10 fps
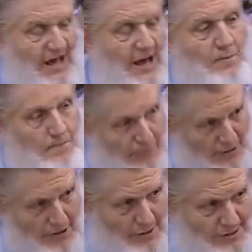he had
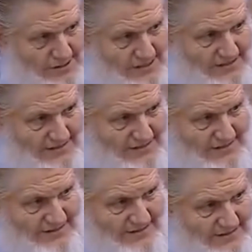birds
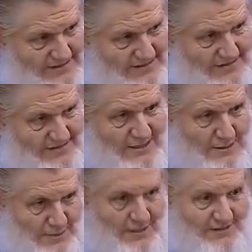
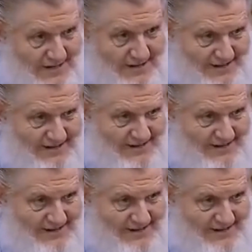in his military.